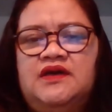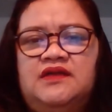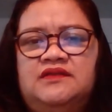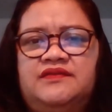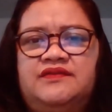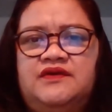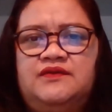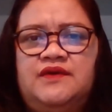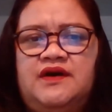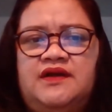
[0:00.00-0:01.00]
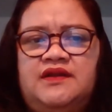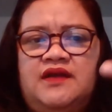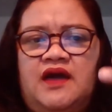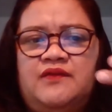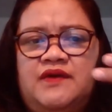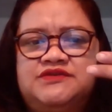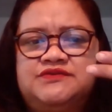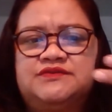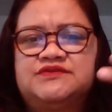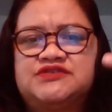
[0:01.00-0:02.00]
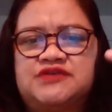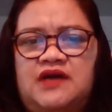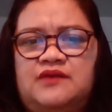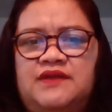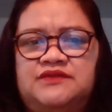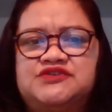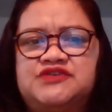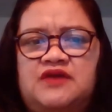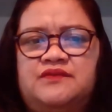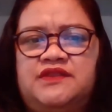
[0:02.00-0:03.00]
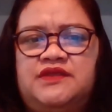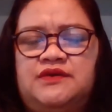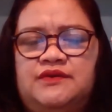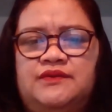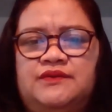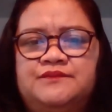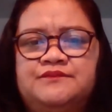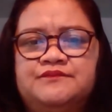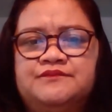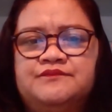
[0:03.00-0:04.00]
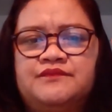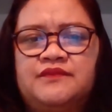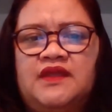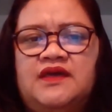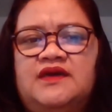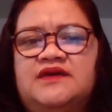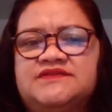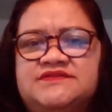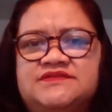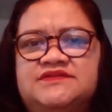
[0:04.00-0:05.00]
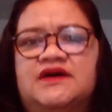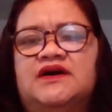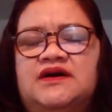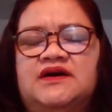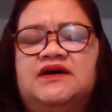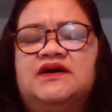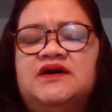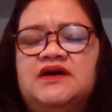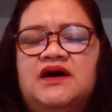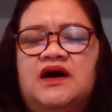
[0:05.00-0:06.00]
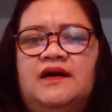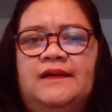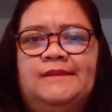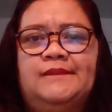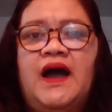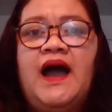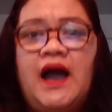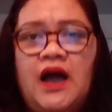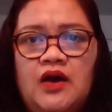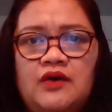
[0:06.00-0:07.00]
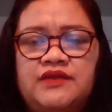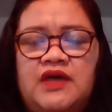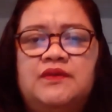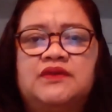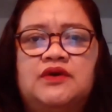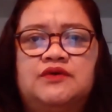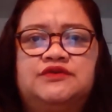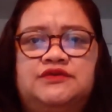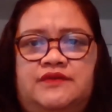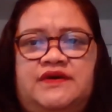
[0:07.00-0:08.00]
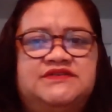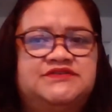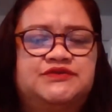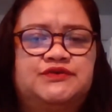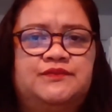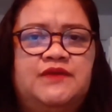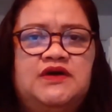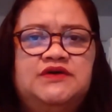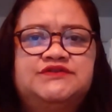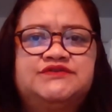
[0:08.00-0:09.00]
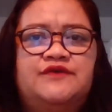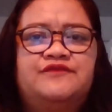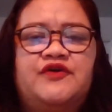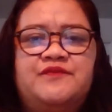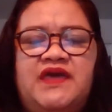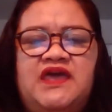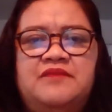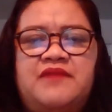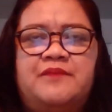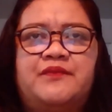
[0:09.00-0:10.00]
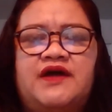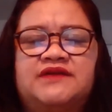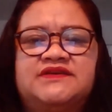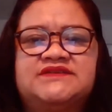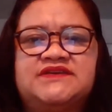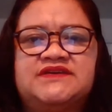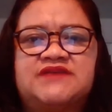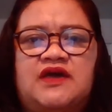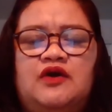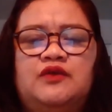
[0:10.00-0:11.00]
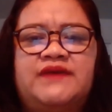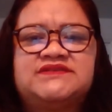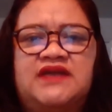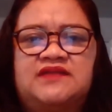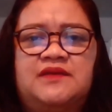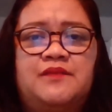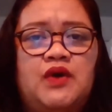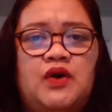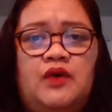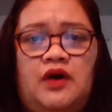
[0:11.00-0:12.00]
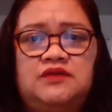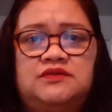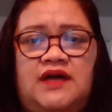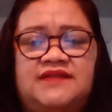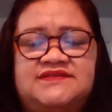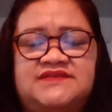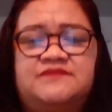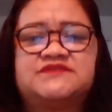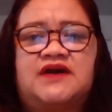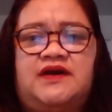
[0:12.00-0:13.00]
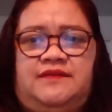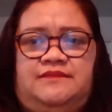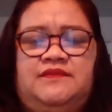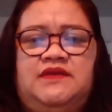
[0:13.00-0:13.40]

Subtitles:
and the third one, I want to share with you is the how they will go to the restroom. So for me, my practice is I always let them go all at the same time,